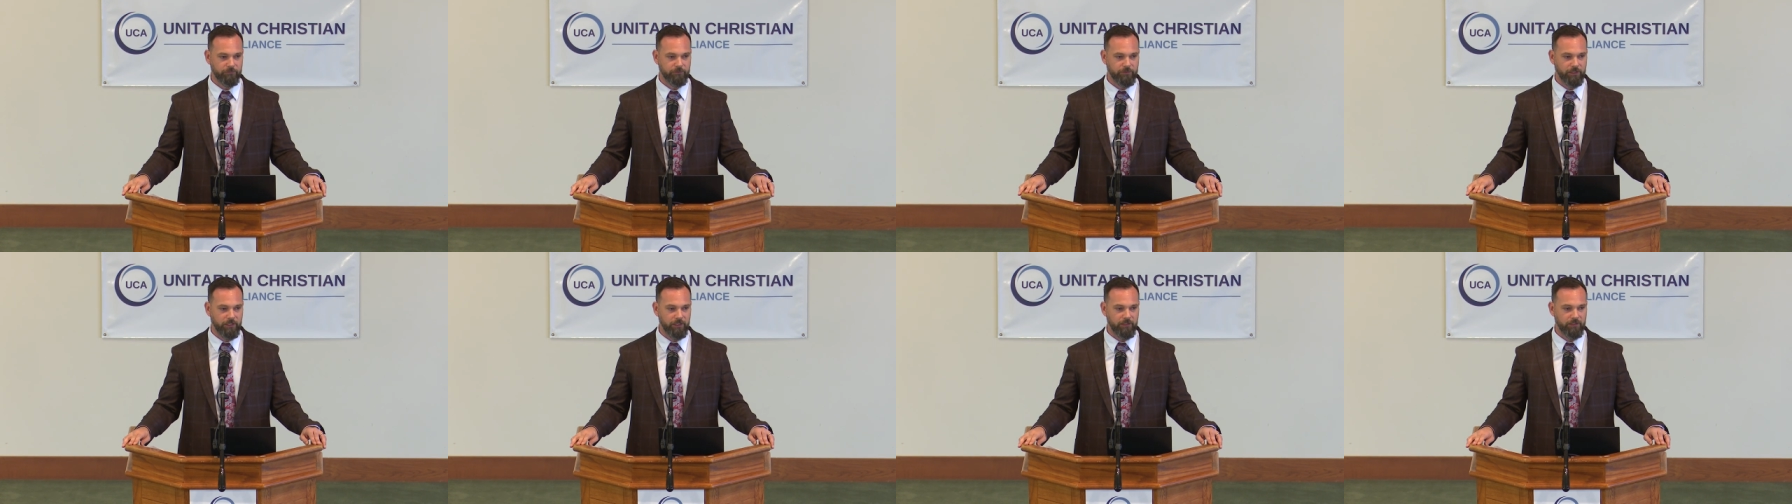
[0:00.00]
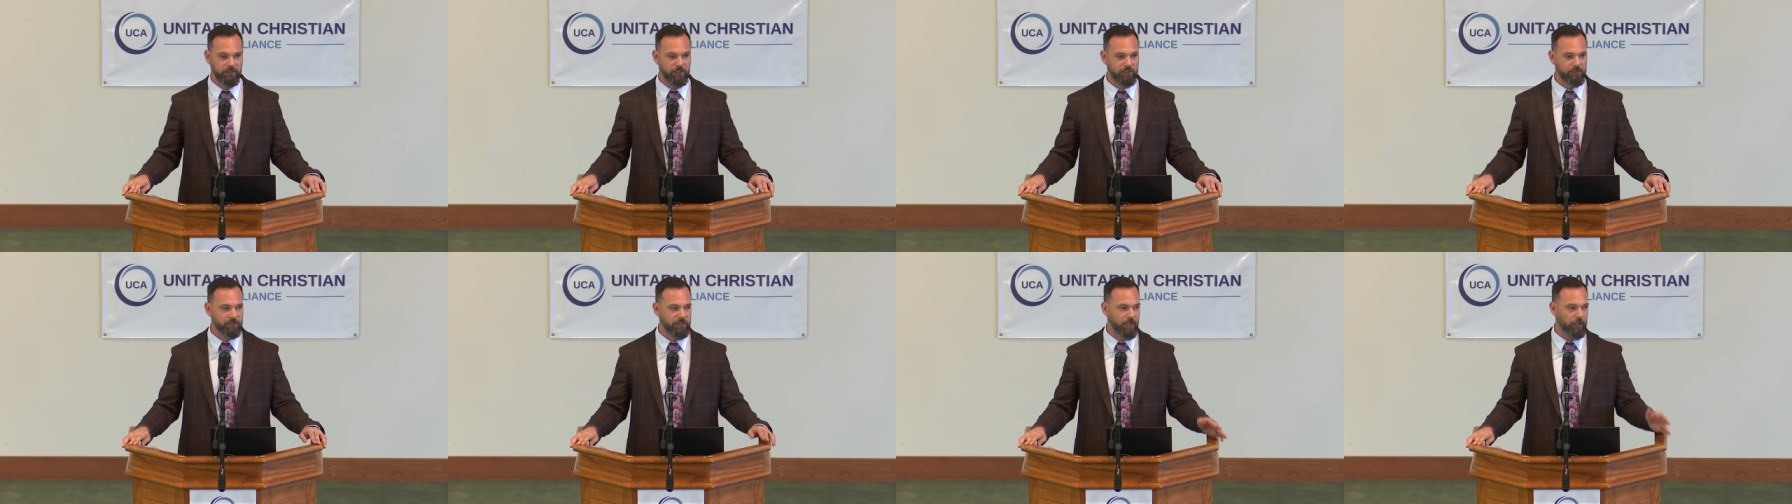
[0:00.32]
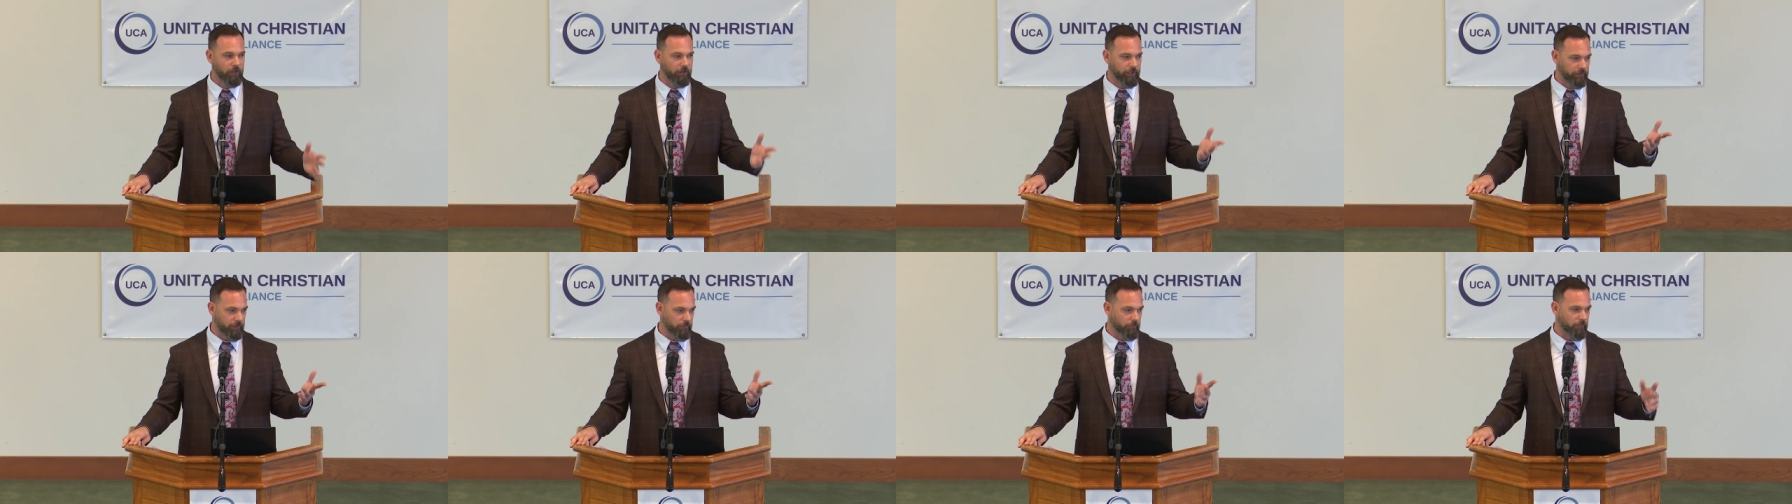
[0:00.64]
in
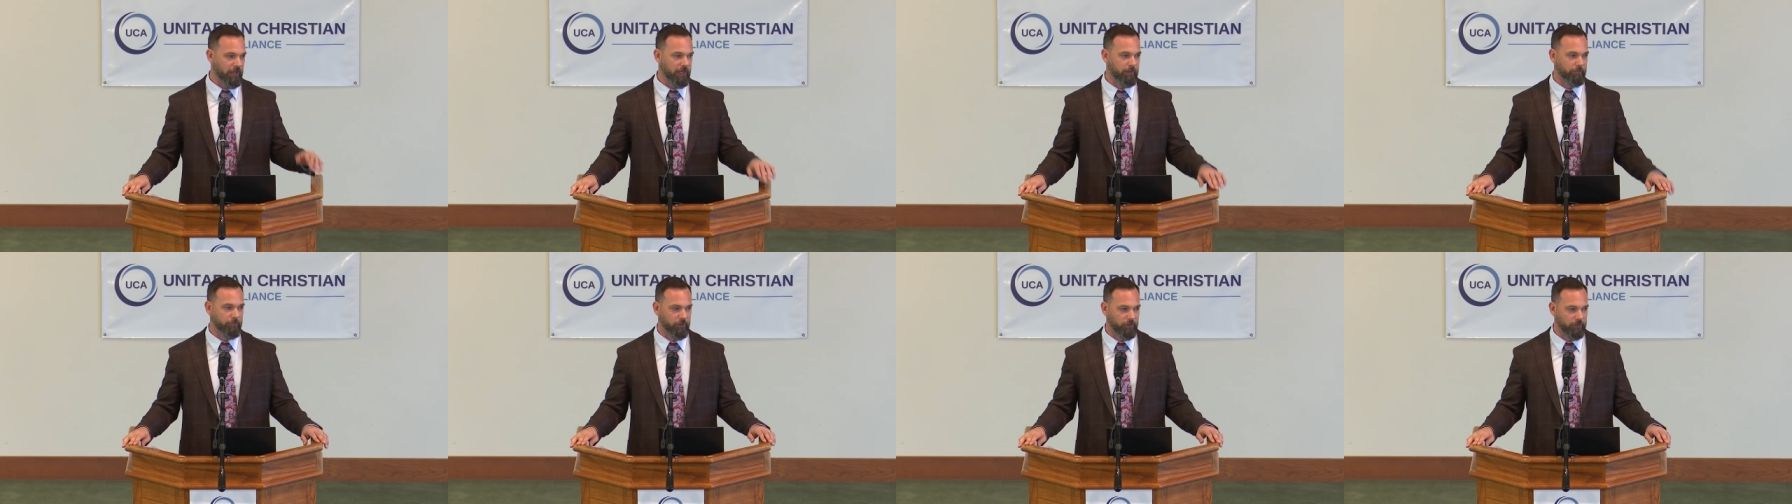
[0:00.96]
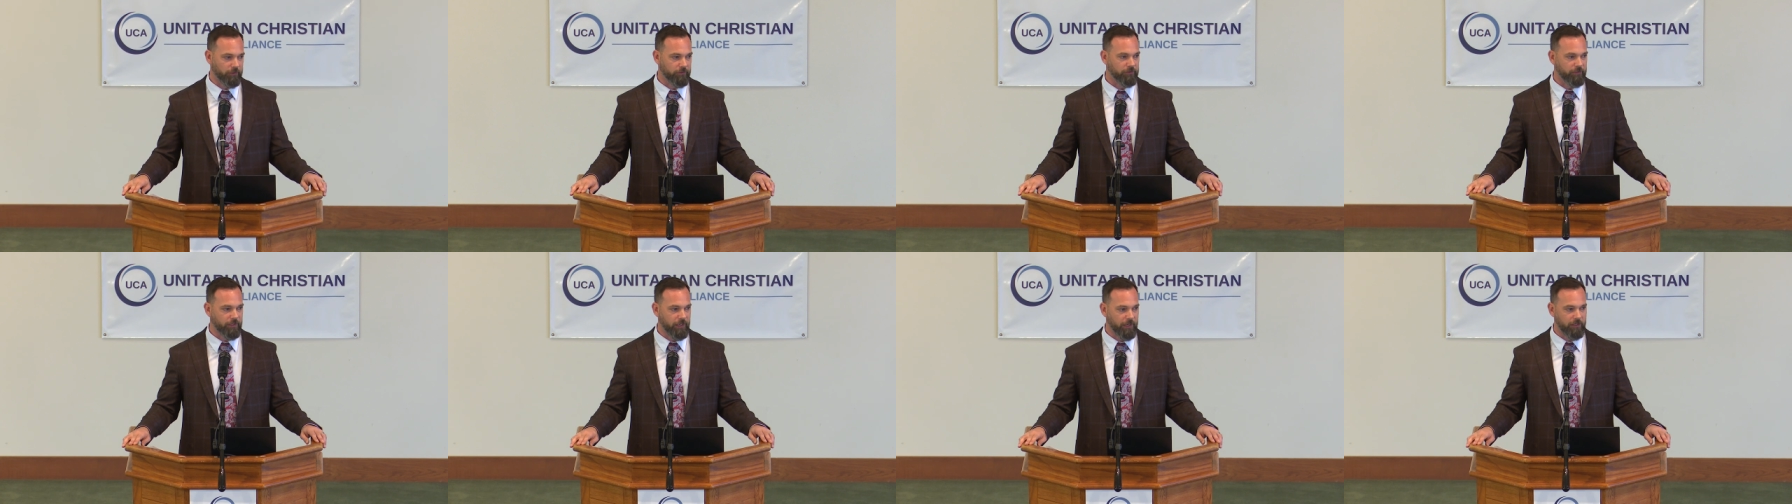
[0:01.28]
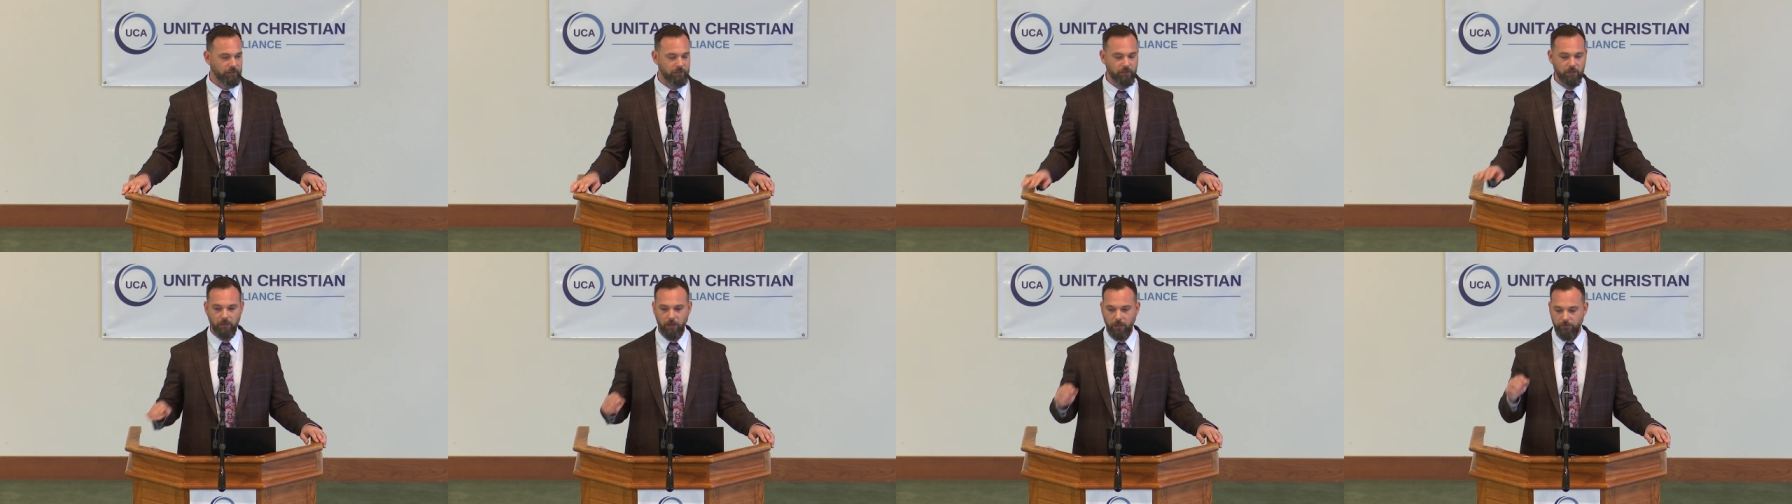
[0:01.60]
detail in the paper.
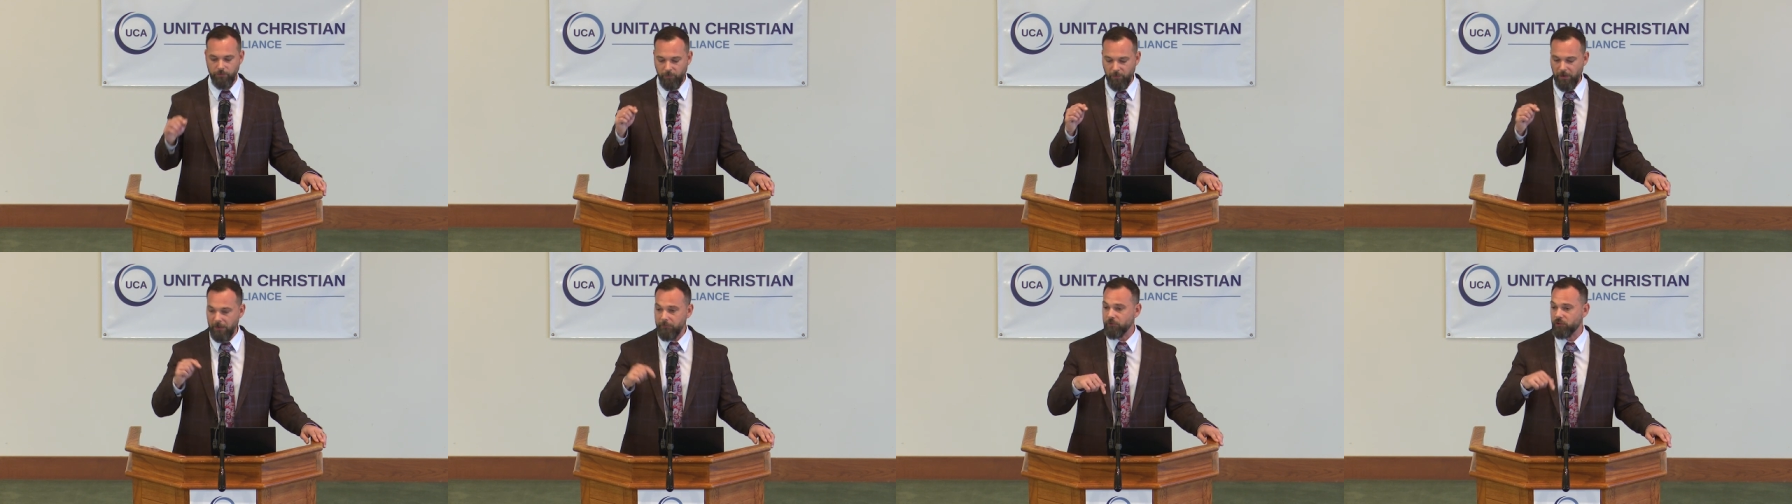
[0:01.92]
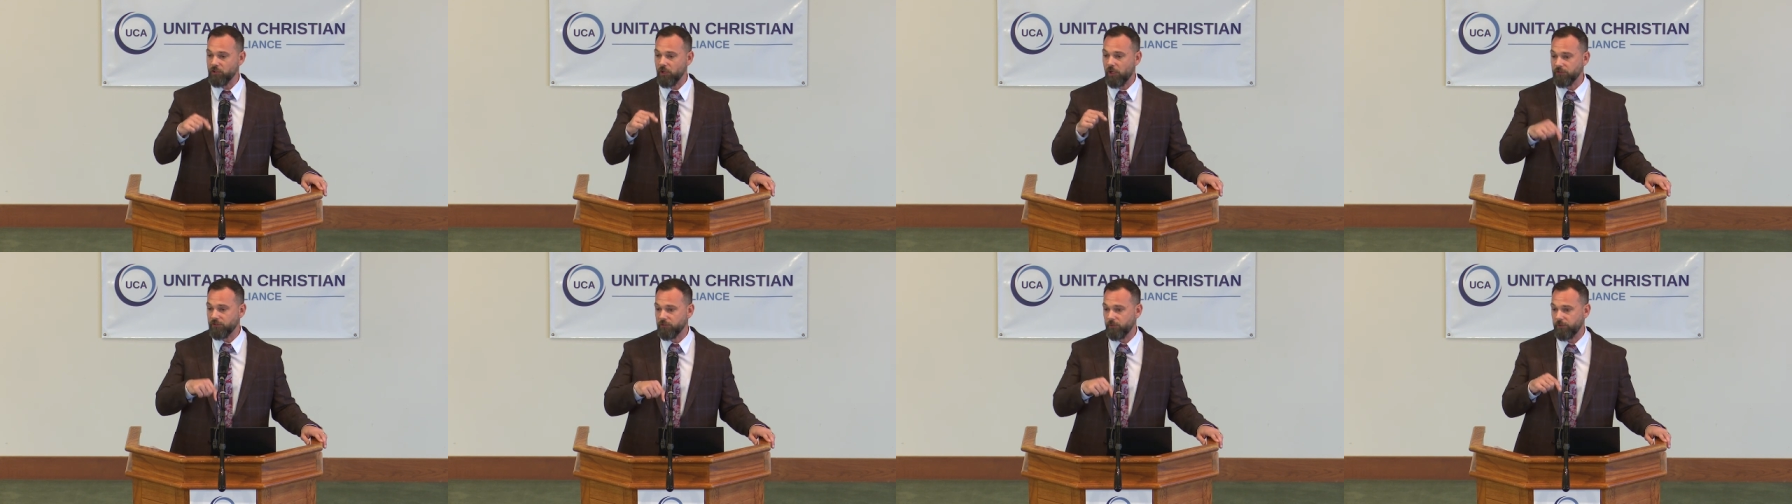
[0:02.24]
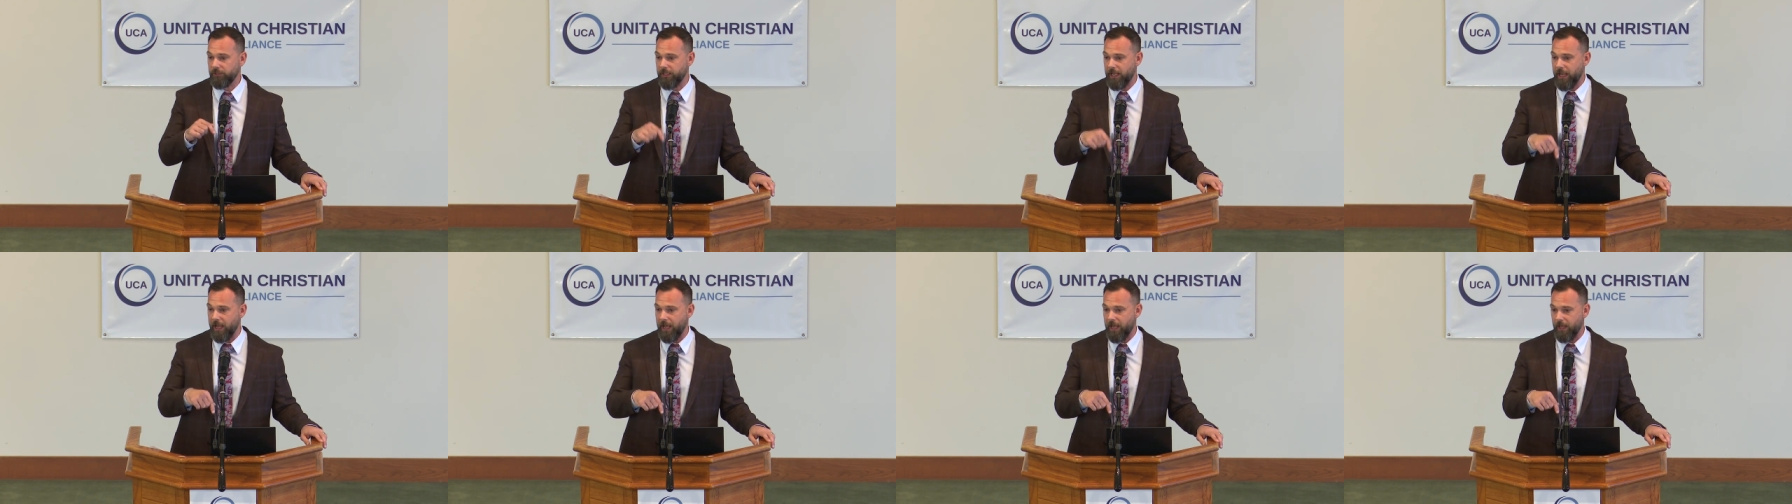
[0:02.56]
And uh, the paper is also
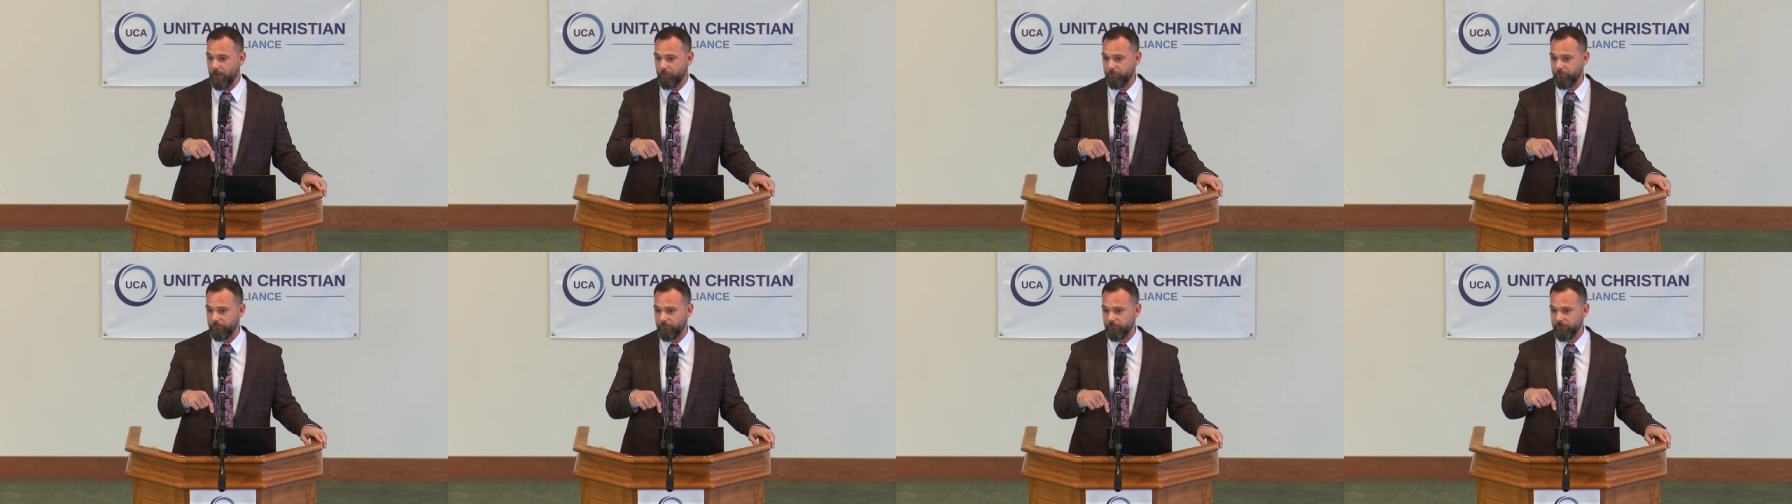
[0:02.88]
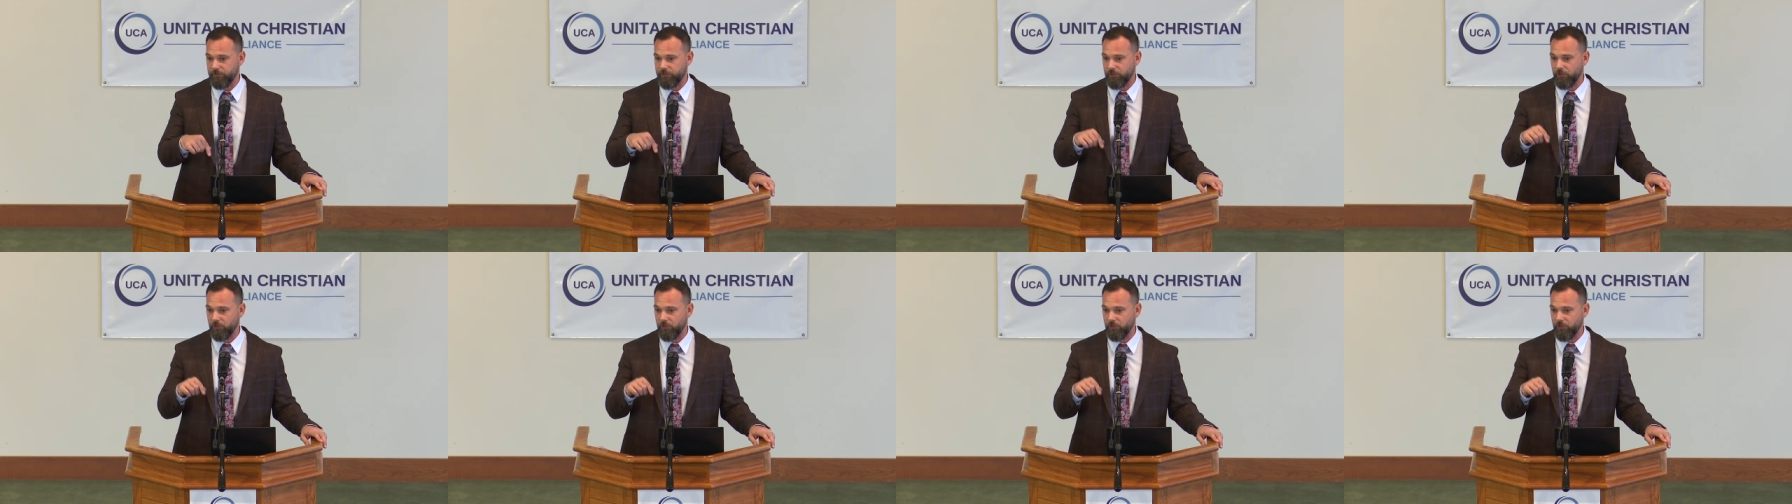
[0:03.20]
in the app.